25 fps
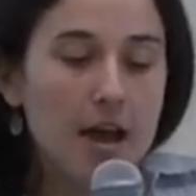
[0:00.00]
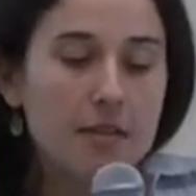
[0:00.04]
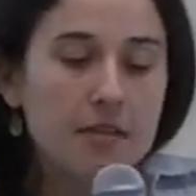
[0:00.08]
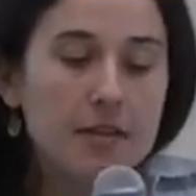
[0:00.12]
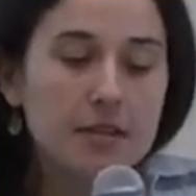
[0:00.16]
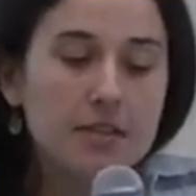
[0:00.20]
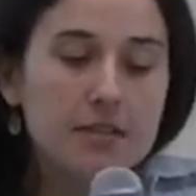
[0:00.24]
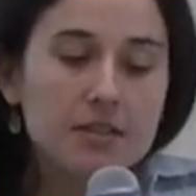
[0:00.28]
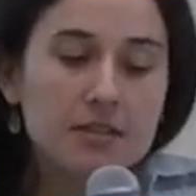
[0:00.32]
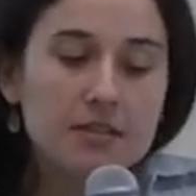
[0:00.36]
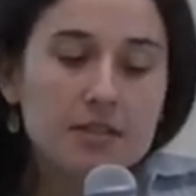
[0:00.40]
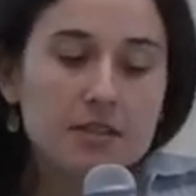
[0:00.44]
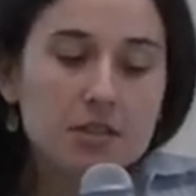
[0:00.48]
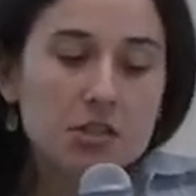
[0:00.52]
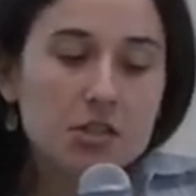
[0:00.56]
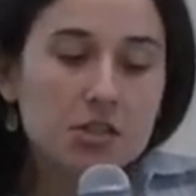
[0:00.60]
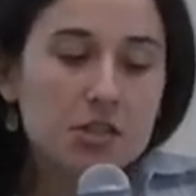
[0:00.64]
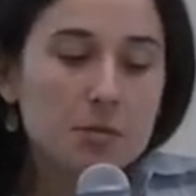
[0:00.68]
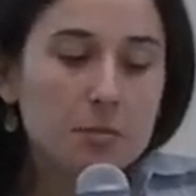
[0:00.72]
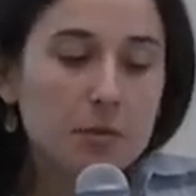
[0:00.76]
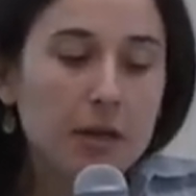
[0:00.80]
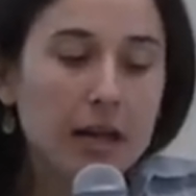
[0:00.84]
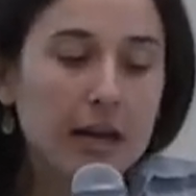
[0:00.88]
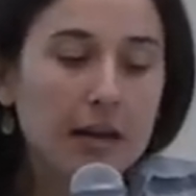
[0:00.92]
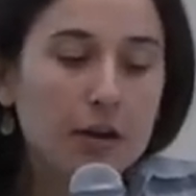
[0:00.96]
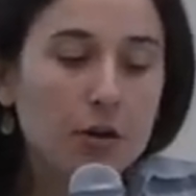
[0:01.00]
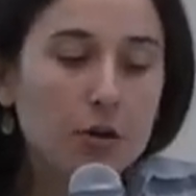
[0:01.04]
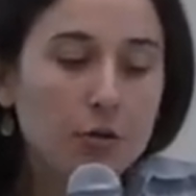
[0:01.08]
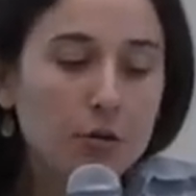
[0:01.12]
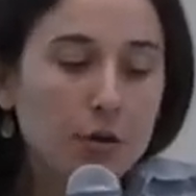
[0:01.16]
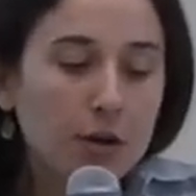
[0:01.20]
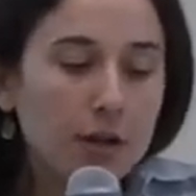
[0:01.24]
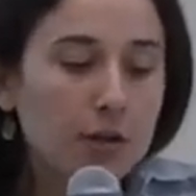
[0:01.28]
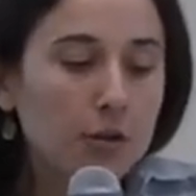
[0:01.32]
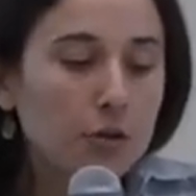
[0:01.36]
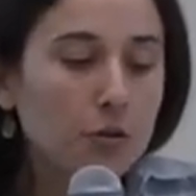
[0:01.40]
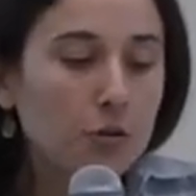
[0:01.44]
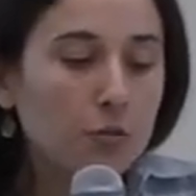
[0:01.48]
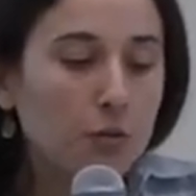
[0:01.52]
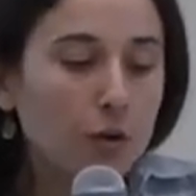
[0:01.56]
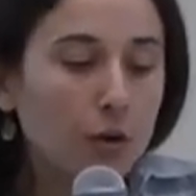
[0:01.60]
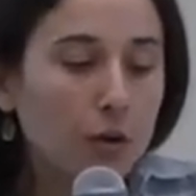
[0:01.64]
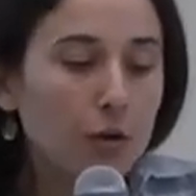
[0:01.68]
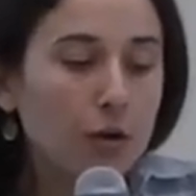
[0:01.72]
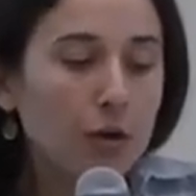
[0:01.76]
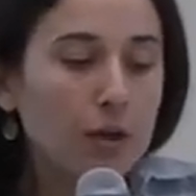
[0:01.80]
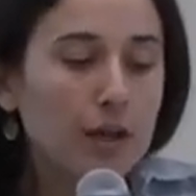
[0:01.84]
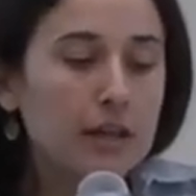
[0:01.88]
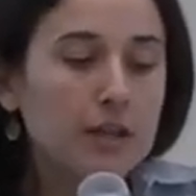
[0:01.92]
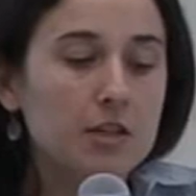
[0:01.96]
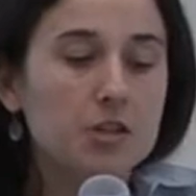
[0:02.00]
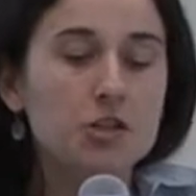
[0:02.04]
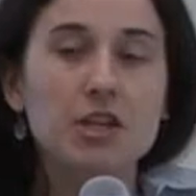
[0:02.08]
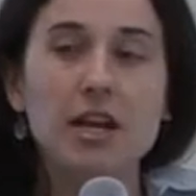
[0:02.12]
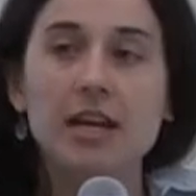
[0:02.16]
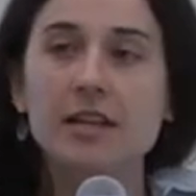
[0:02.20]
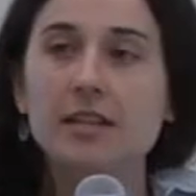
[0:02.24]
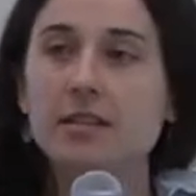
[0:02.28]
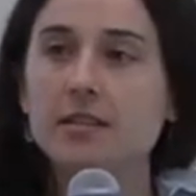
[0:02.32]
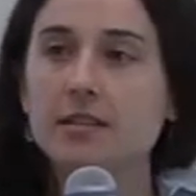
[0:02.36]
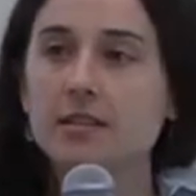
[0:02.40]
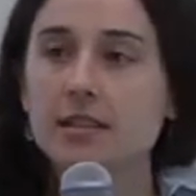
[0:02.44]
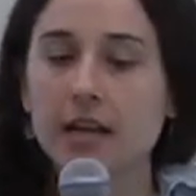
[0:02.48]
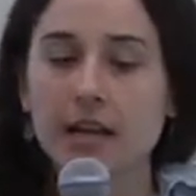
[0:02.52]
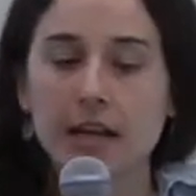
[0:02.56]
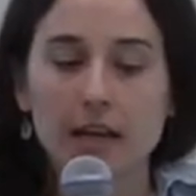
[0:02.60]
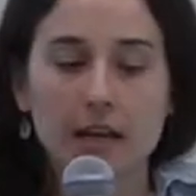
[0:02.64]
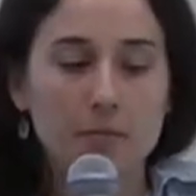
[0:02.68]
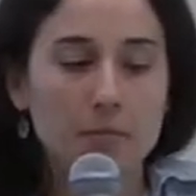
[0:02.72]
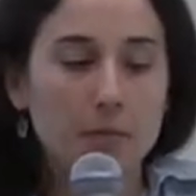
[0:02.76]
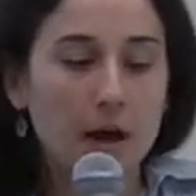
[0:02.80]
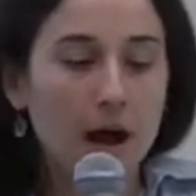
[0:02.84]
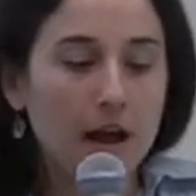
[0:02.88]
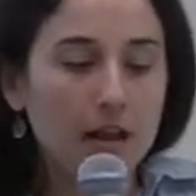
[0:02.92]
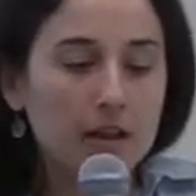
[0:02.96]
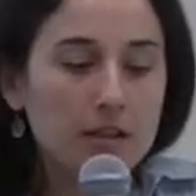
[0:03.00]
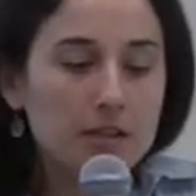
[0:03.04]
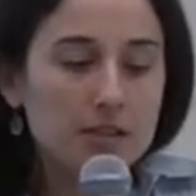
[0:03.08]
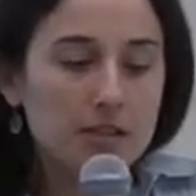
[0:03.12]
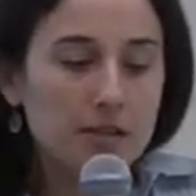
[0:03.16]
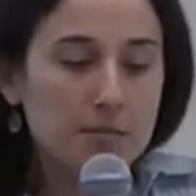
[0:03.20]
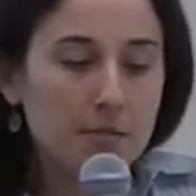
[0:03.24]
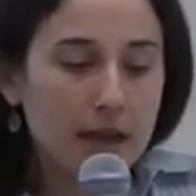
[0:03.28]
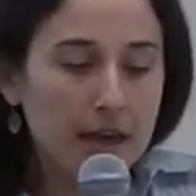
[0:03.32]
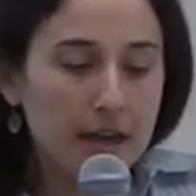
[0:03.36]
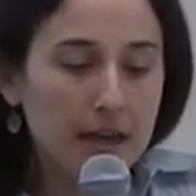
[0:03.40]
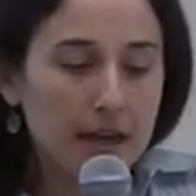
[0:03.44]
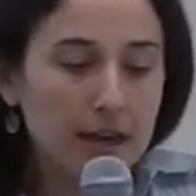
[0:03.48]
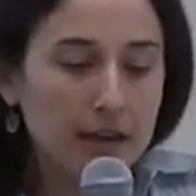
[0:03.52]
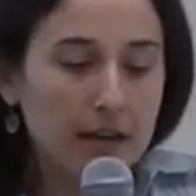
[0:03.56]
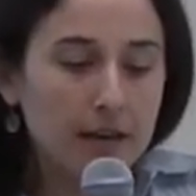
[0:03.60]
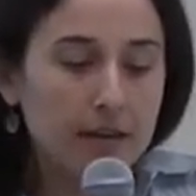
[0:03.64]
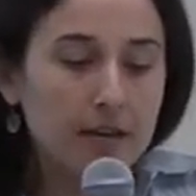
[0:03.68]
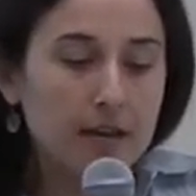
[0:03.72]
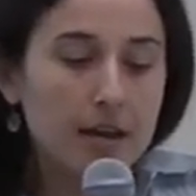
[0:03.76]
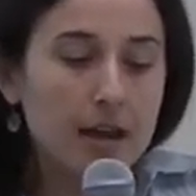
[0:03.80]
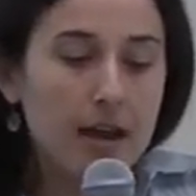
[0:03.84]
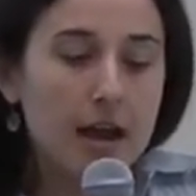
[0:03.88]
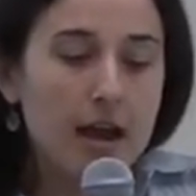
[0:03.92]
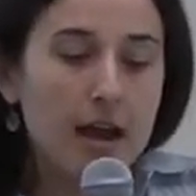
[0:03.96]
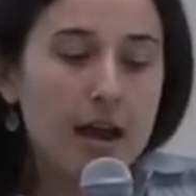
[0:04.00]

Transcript: These decisions play a critical role in agenda setting and policy making.